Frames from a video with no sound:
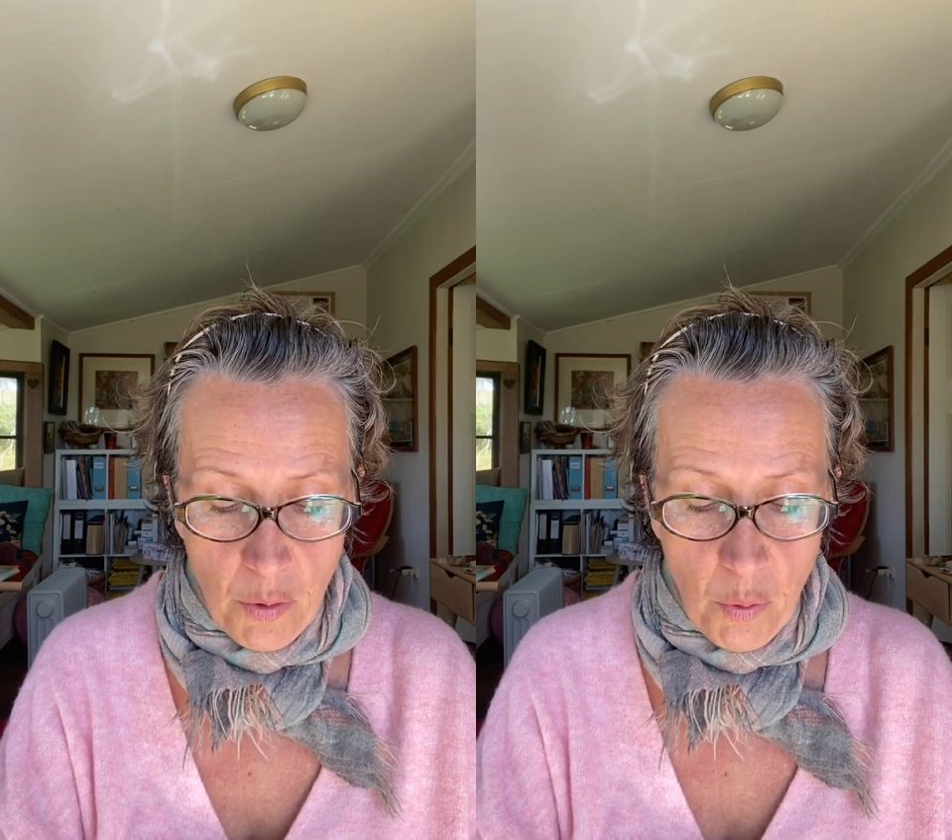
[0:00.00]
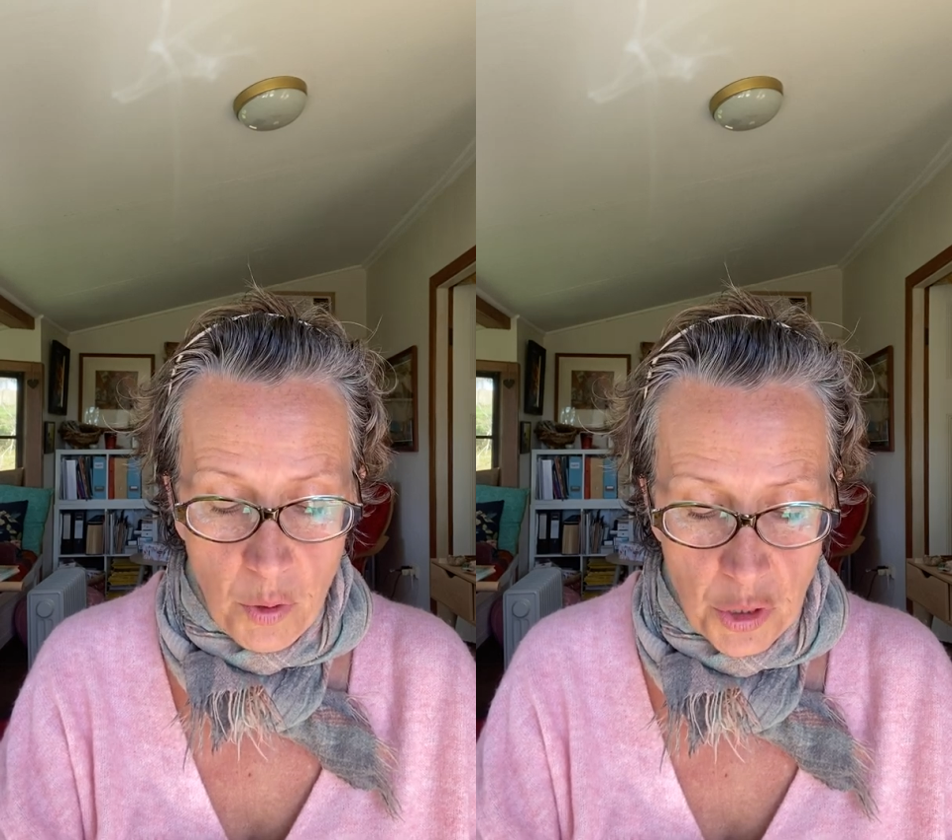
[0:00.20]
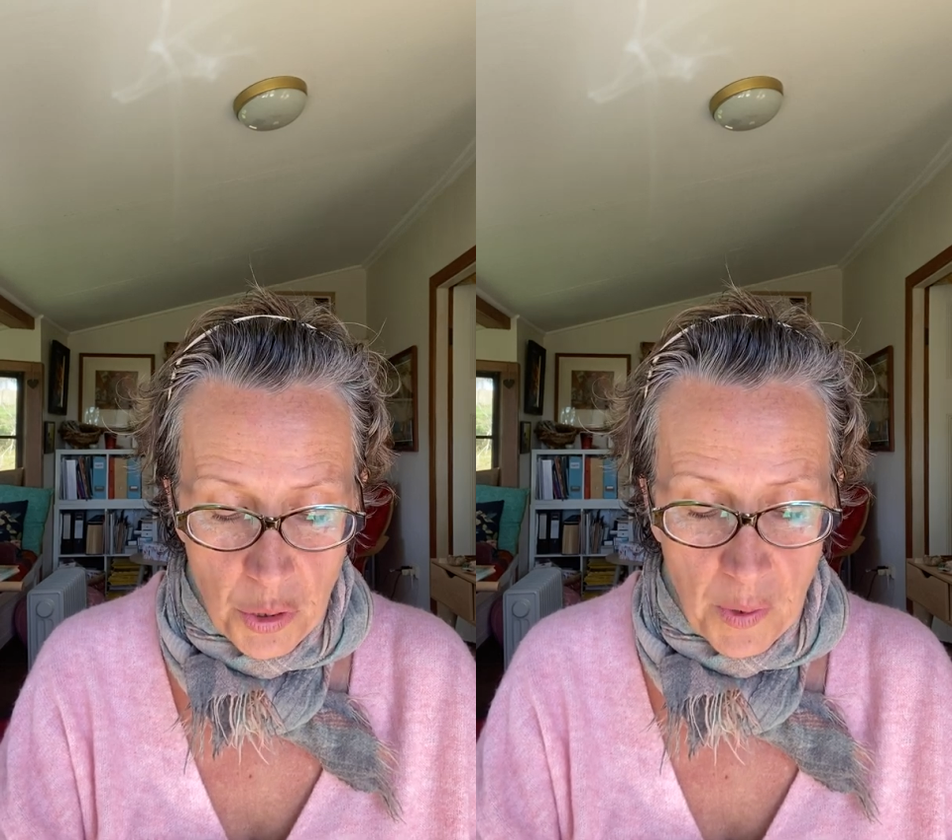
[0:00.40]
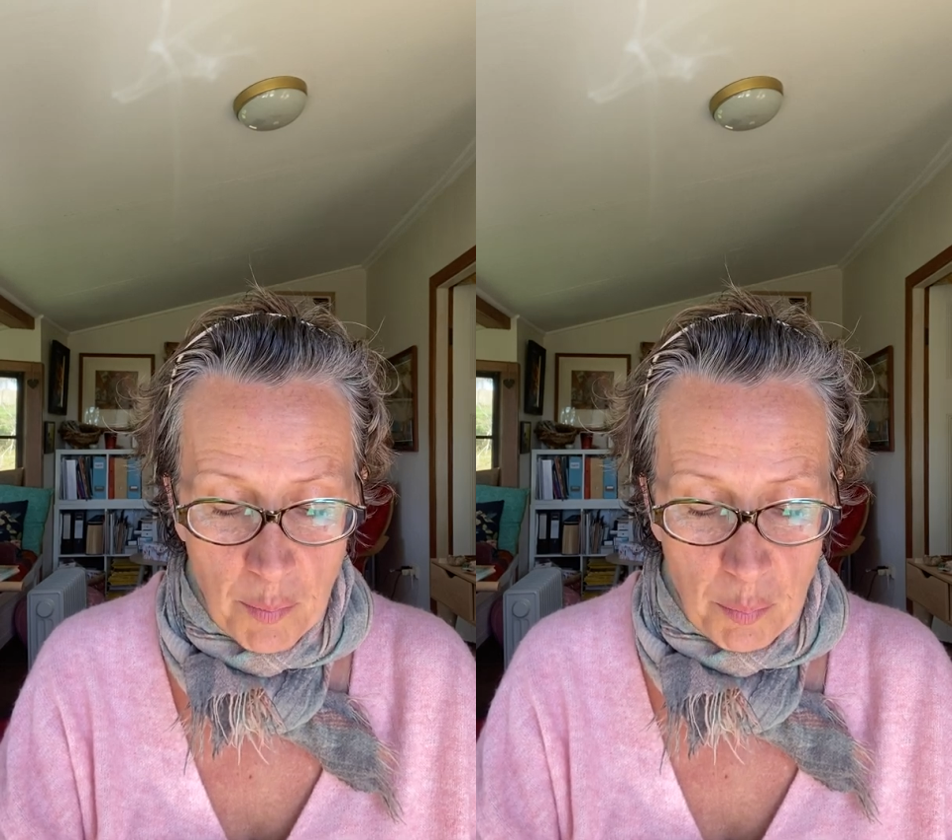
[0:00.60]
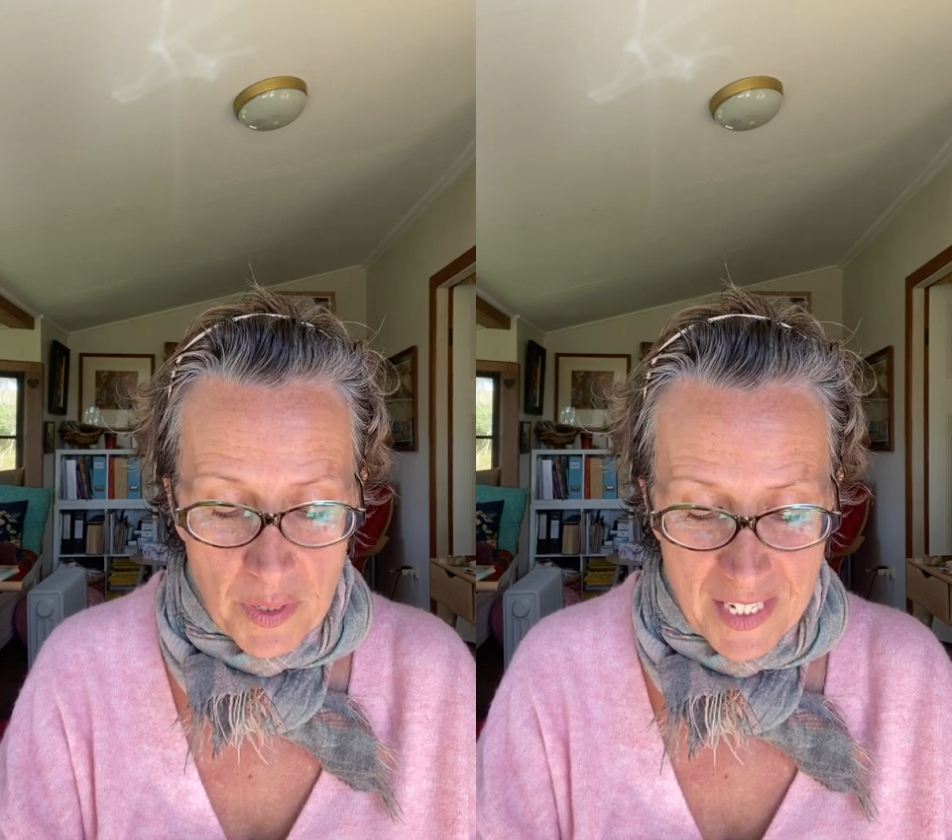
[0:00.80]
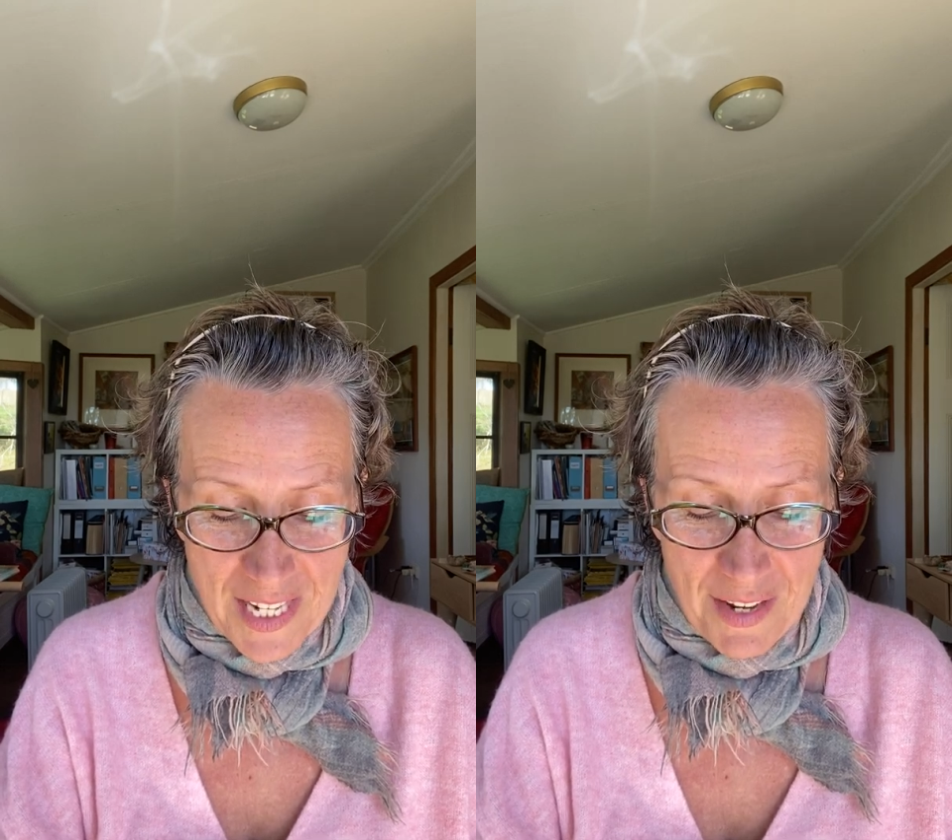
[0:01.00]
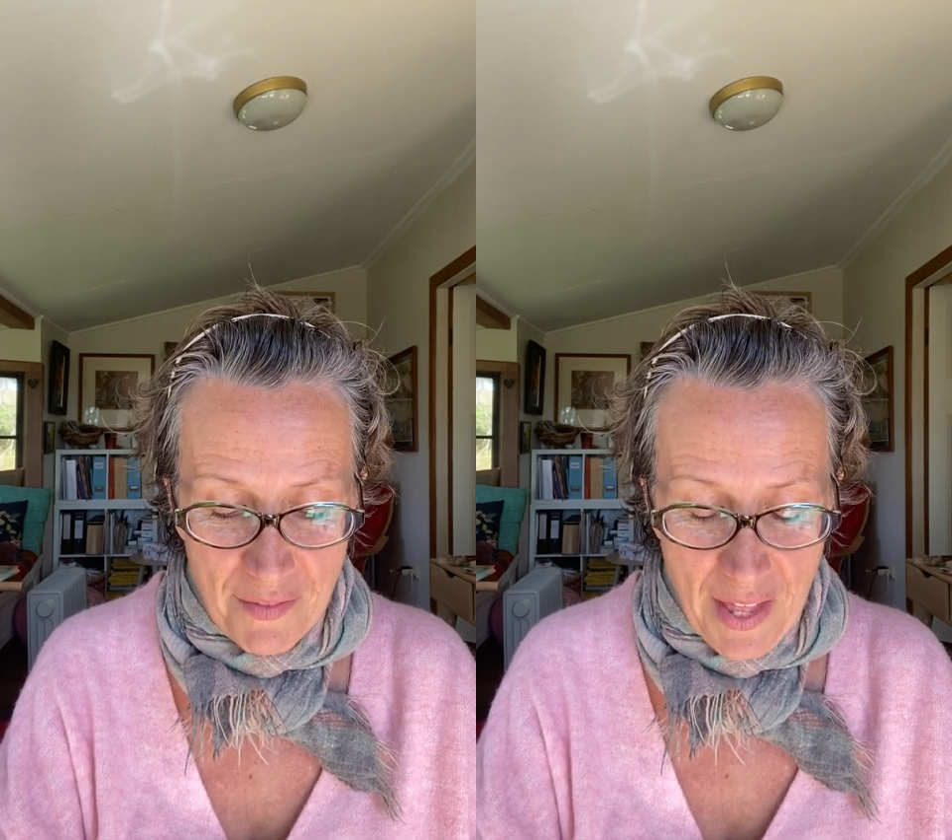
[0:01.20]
or you can perceive